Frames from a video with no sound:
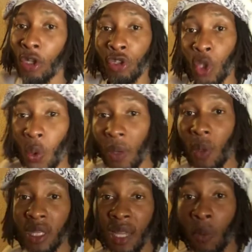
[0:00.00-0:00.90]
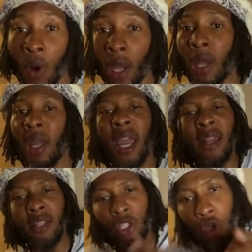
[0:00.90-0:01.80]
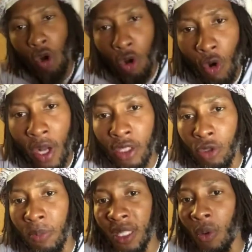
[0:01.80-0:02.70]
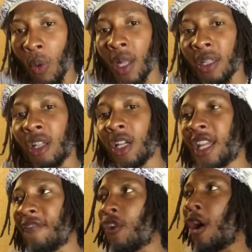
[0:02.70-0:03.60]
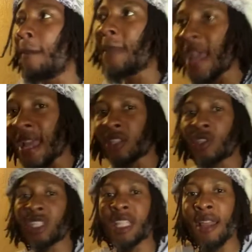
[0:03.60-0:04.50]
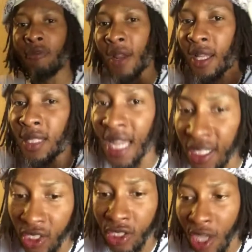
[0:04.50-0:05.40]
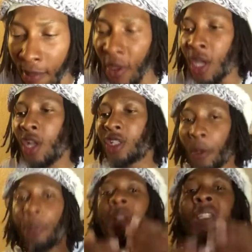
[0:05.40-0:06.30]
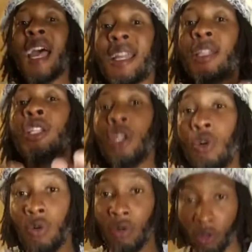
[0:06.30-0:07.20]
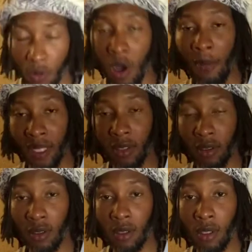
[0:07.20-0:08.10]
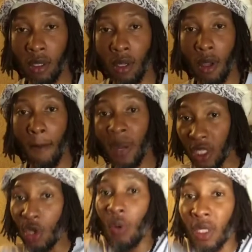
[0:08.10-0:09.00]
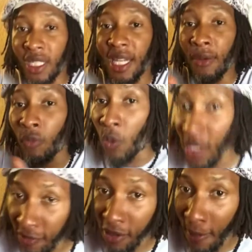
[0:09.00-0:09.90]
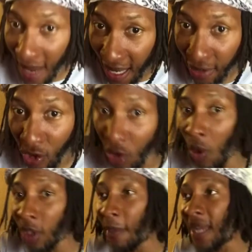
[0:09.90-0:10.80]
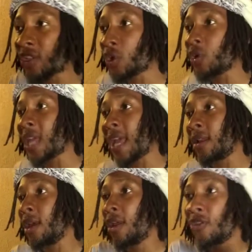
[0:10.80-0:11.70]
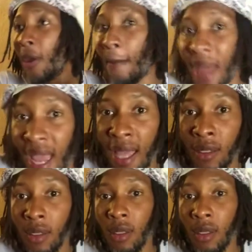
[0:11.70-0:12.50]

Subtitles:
doing what they want. And you're going to be the one looking for a man to set regulations up to protect you, the woman. But you want to get rid of the man. You want to make sure that the man